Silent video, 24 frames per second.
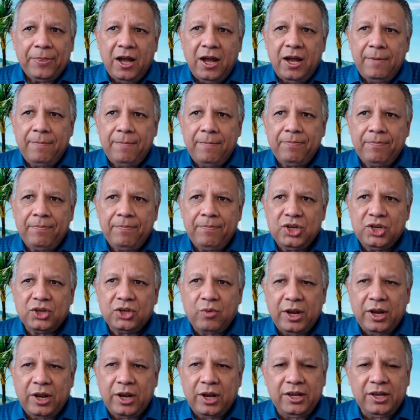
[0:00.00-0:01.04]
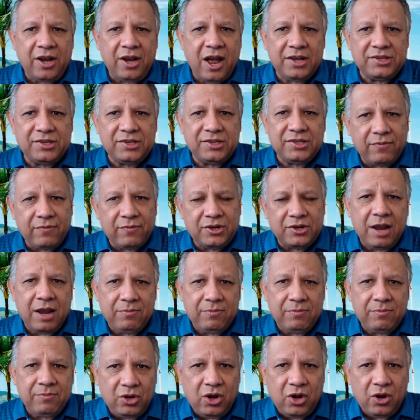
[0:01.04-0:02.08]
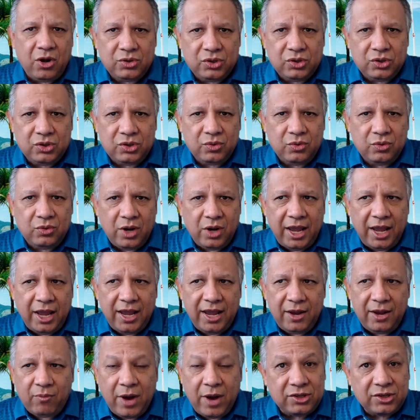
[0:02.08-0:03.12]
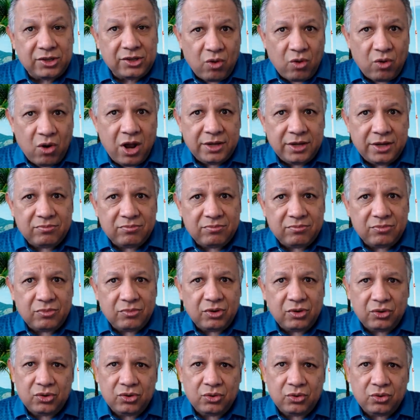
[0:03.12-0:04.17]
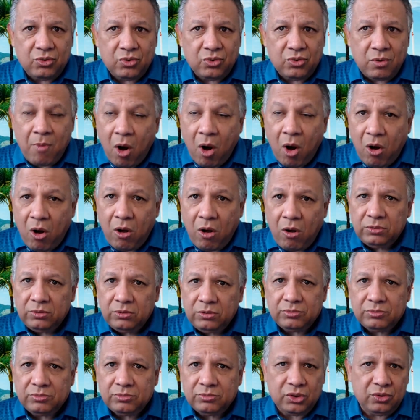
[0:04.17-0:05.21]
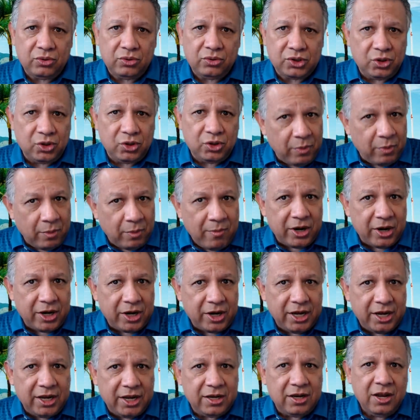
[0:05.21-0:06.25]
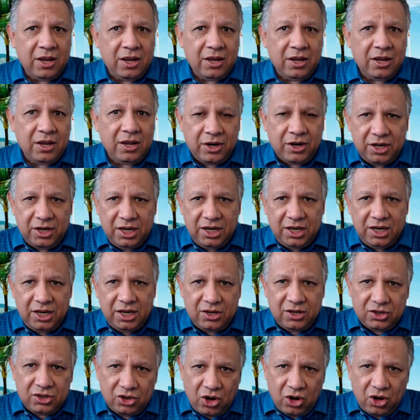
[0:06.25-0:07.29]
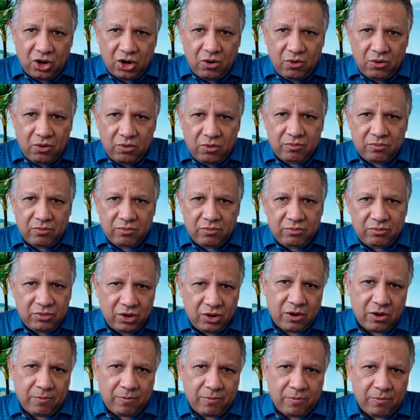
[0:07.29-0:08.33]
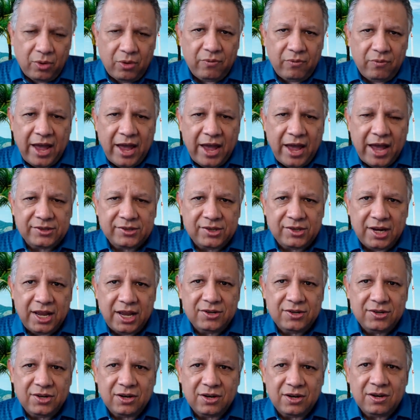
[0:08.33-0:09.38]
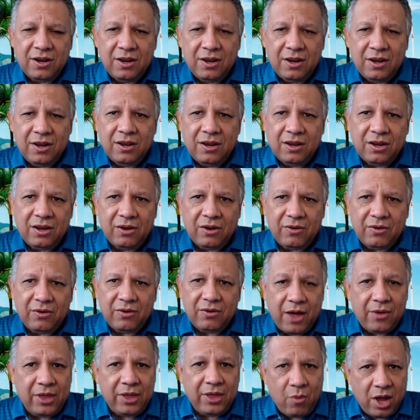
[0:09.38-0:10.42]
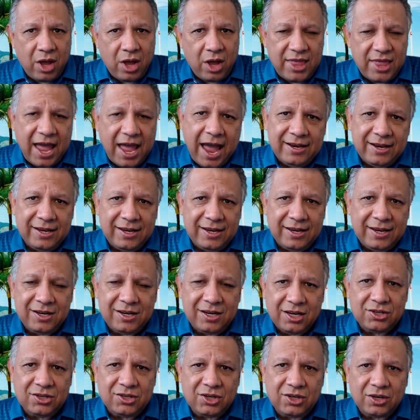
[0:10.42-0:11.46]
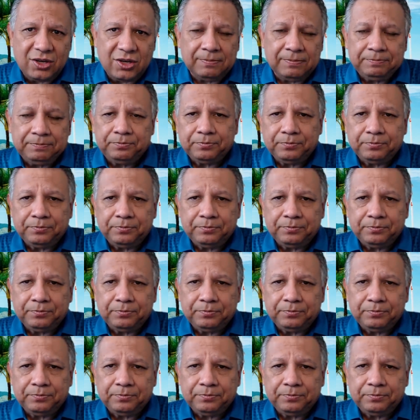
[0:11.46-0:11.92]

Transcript: Um, just recognize every time you go to a restaurant, to the mall, to the supermarket, you're going to need to show your proof of vaccination. You know, now they want that in addition.